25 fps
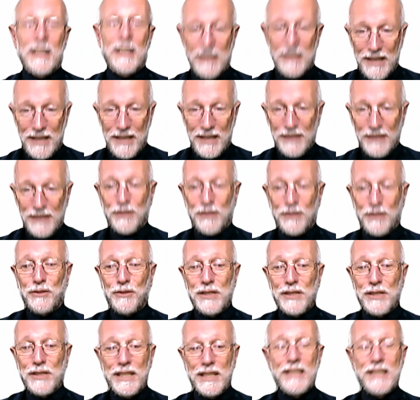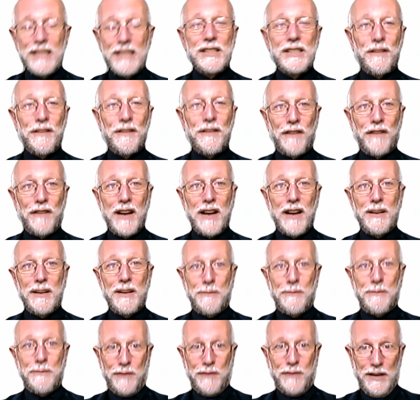get those needs defined
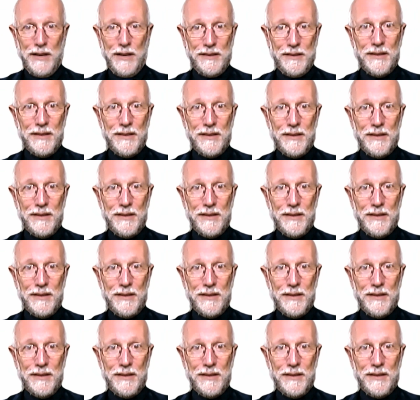up front.